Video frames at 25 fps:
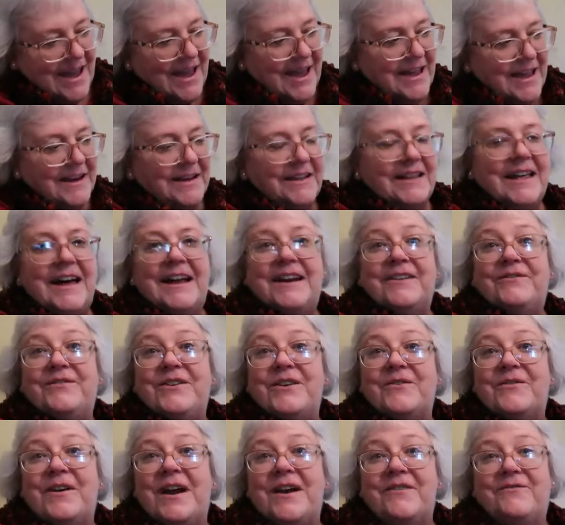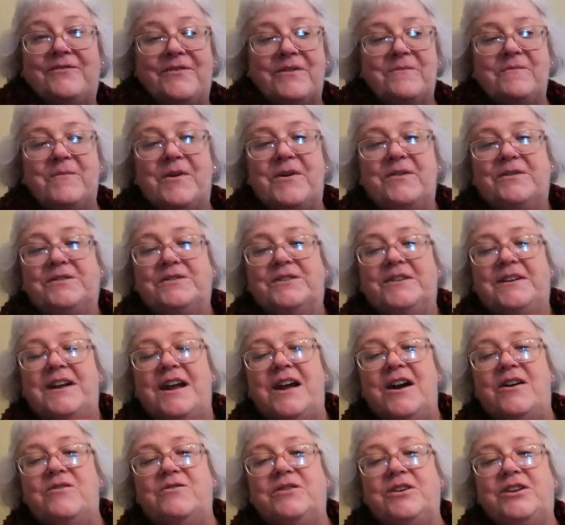And a lot of you have remarked on
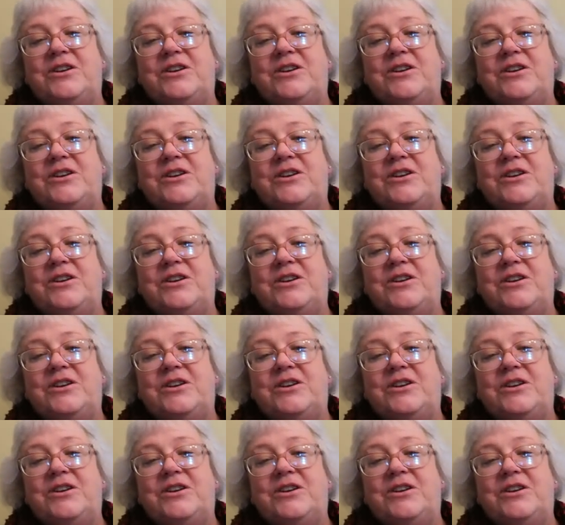how